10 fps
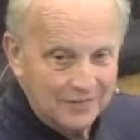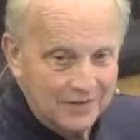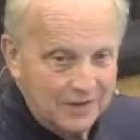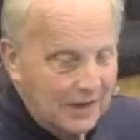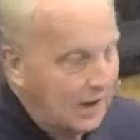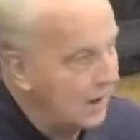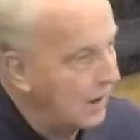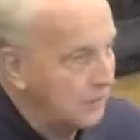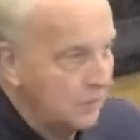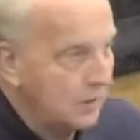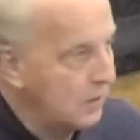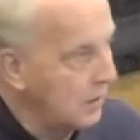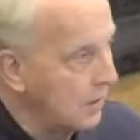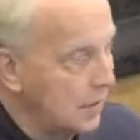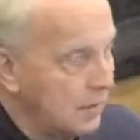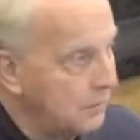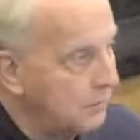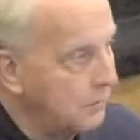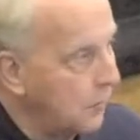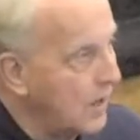And
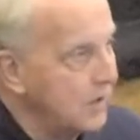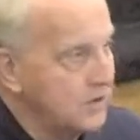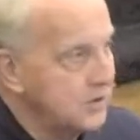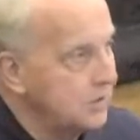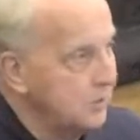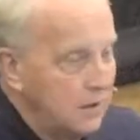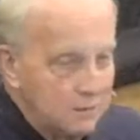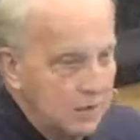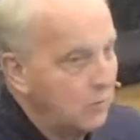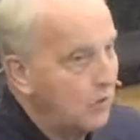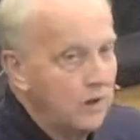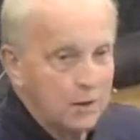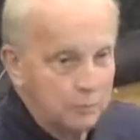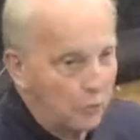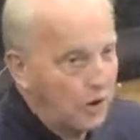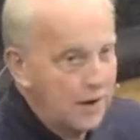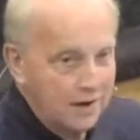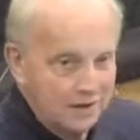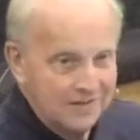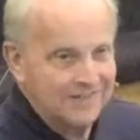Franklin said, man, we've got to
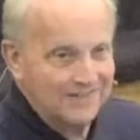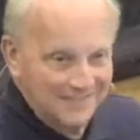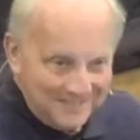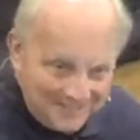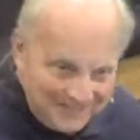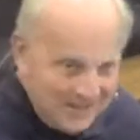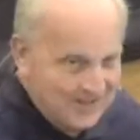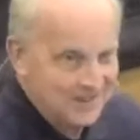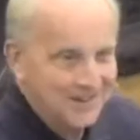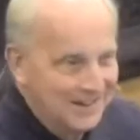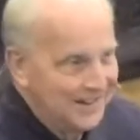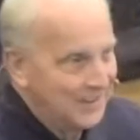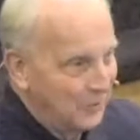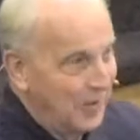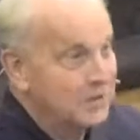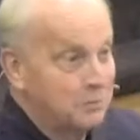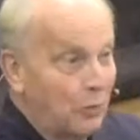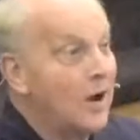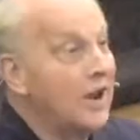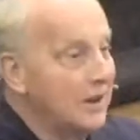pray. Let's
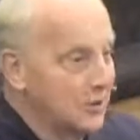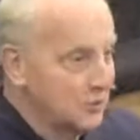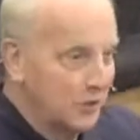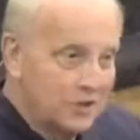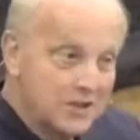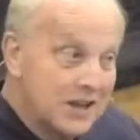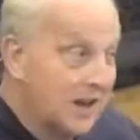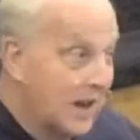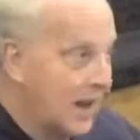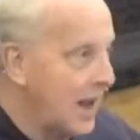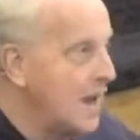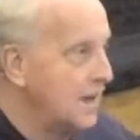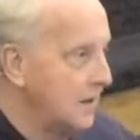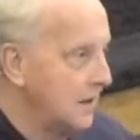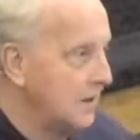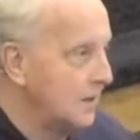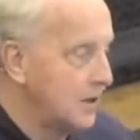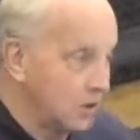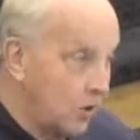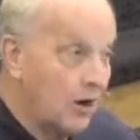pray, because this is getting out of hand here.
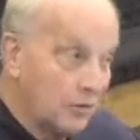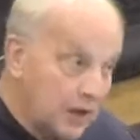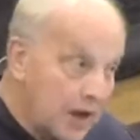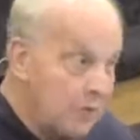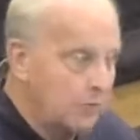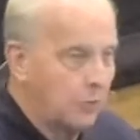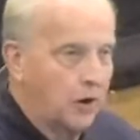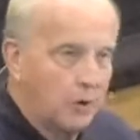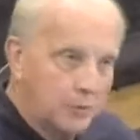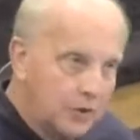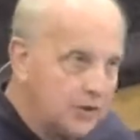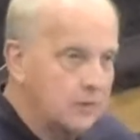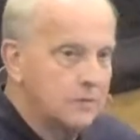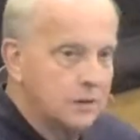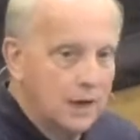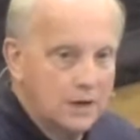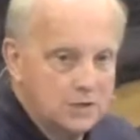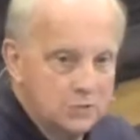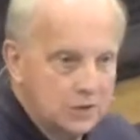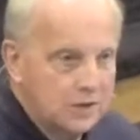They started every day with prayer, but then I
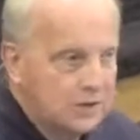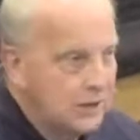guess it would get